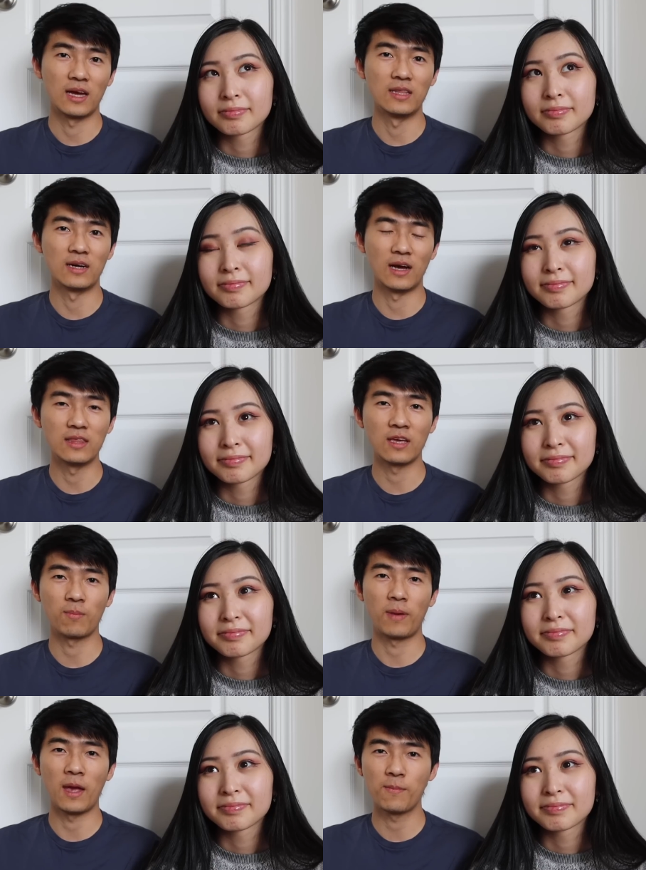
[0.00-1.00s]
Speaker 1: And I think
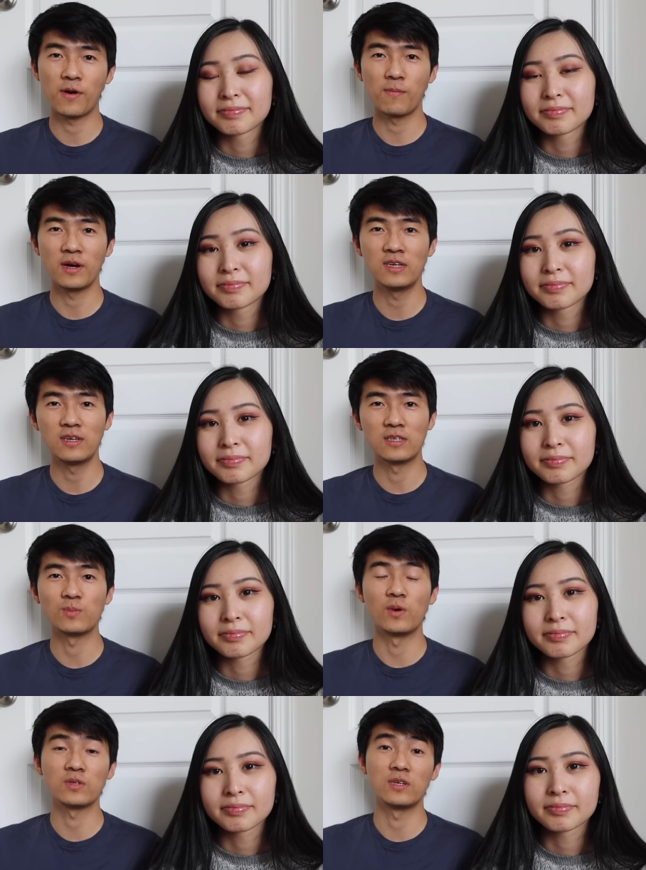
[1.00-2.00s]
paper money is
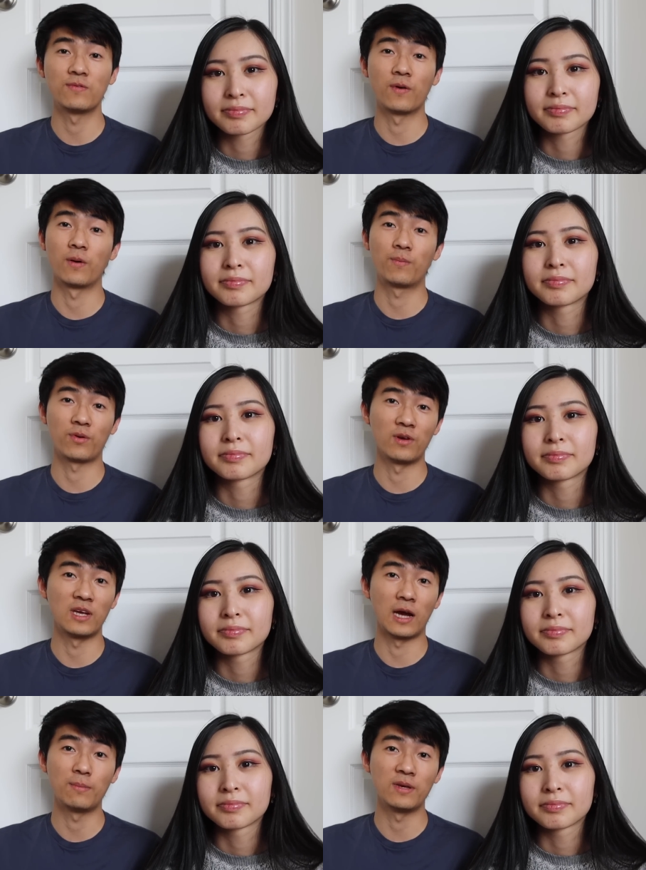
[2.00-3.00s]
mostly for
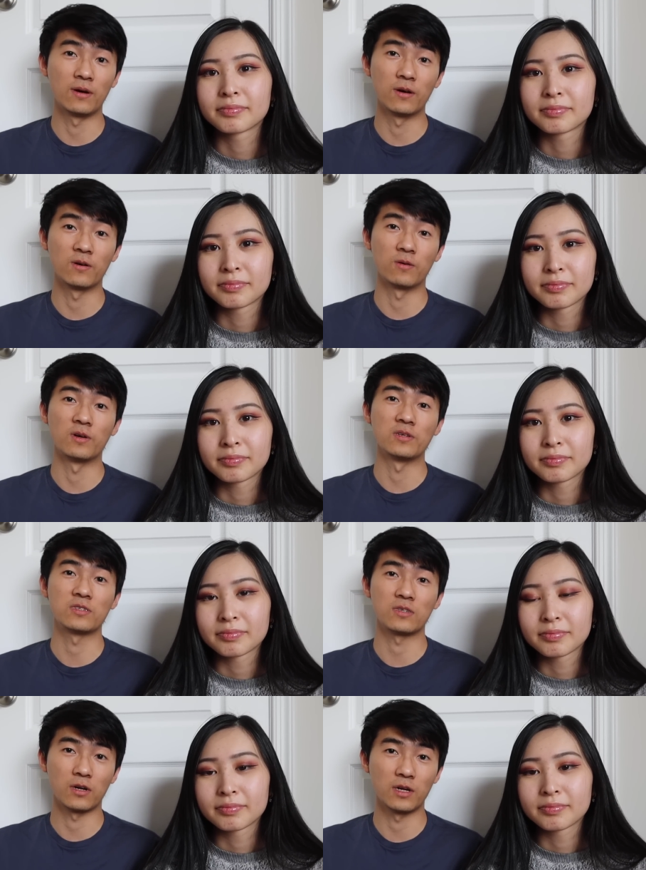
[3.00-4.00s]
pre-IPO or
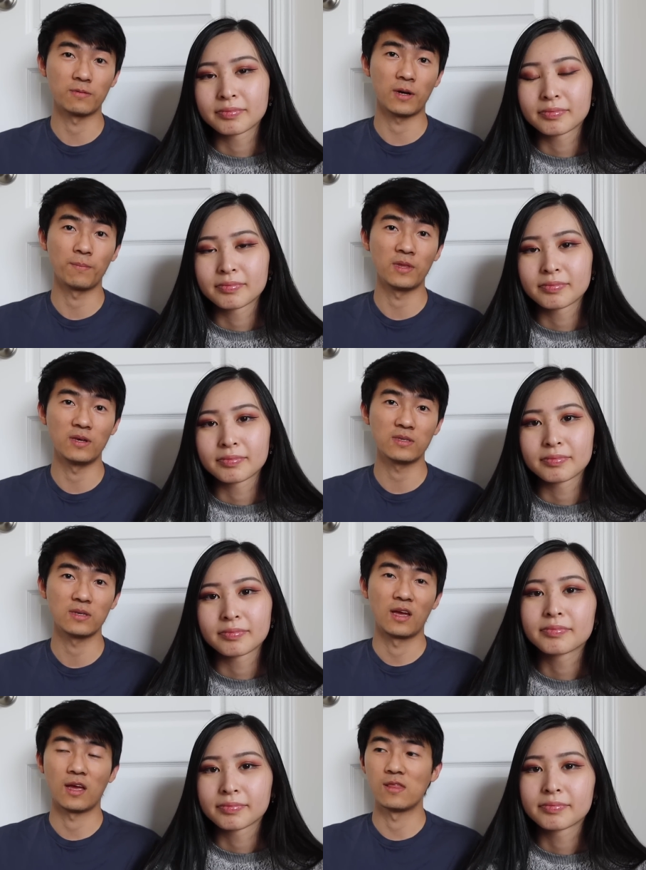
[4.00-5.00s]
startup companies.
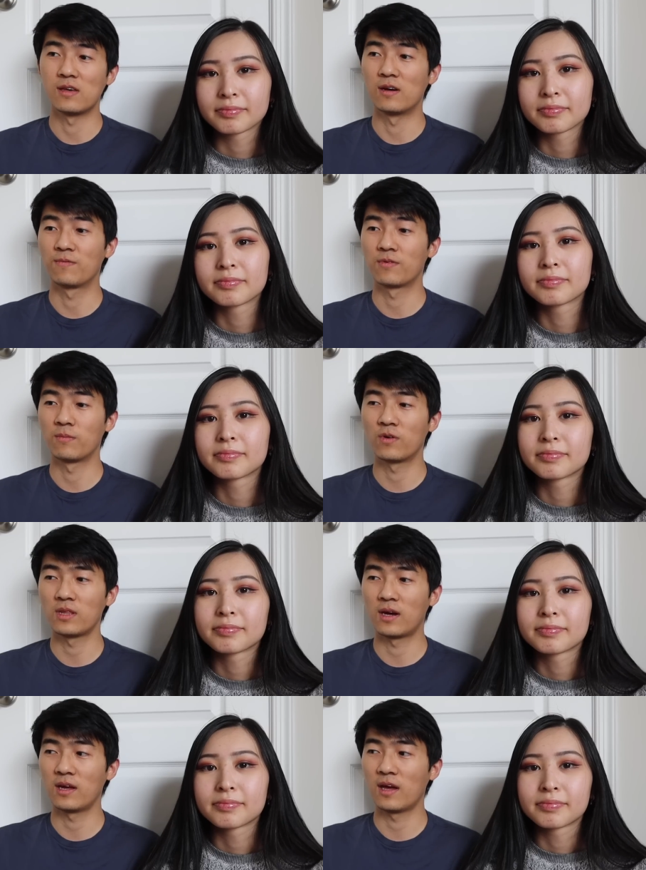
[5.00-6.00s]
And from what
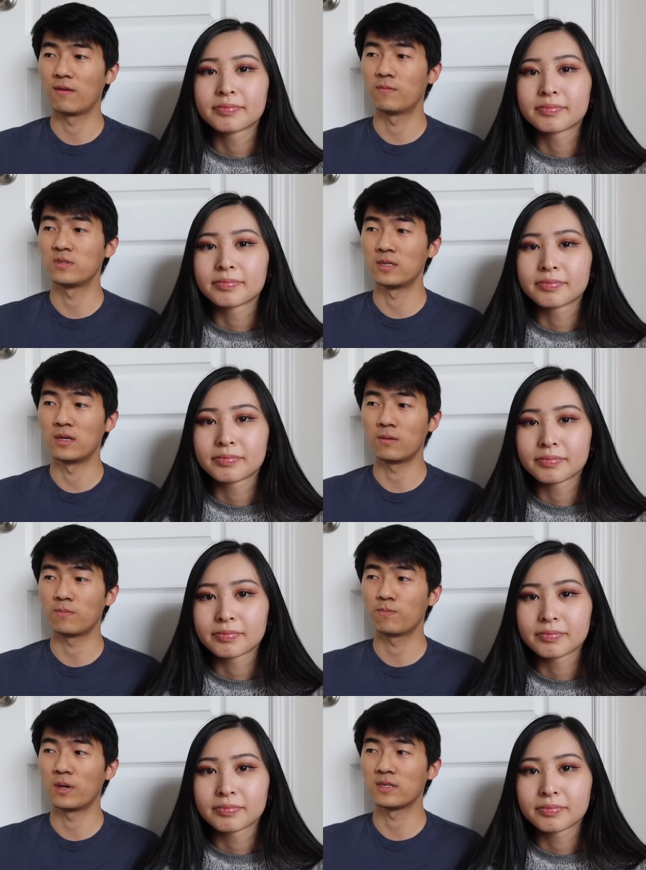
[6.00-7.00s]
I have seen,
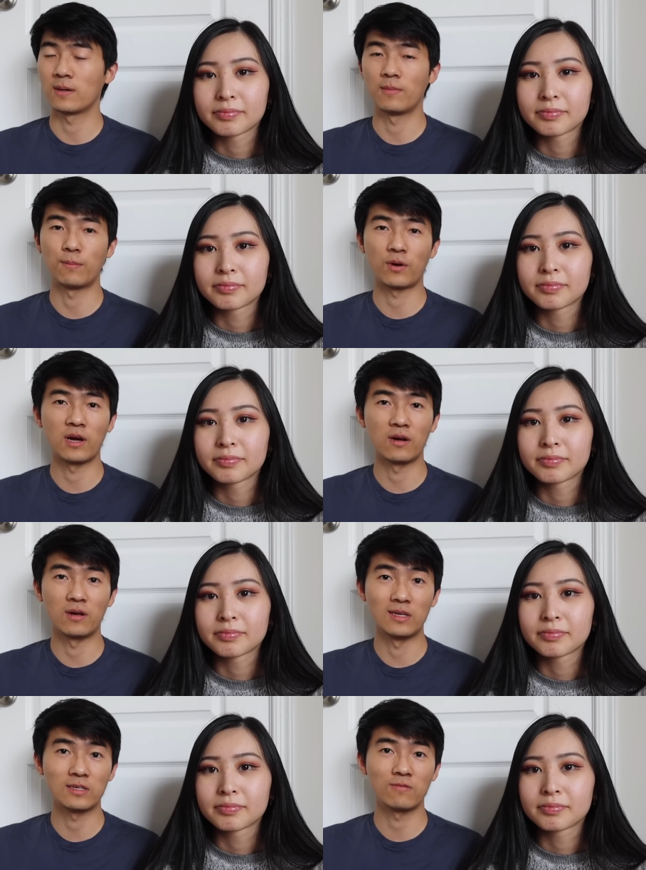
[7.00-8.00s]
based on my prior
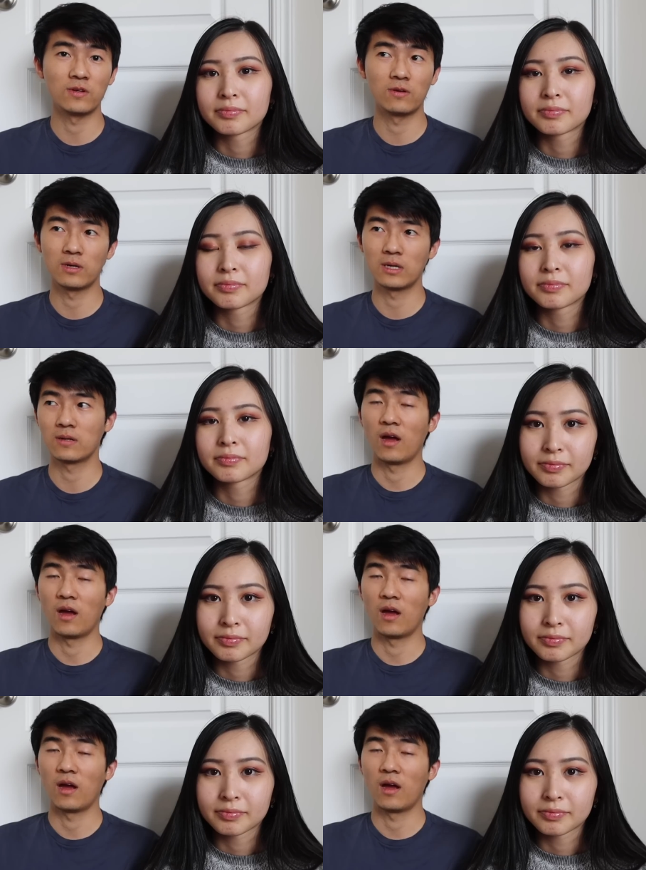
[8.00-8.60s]
interviewing,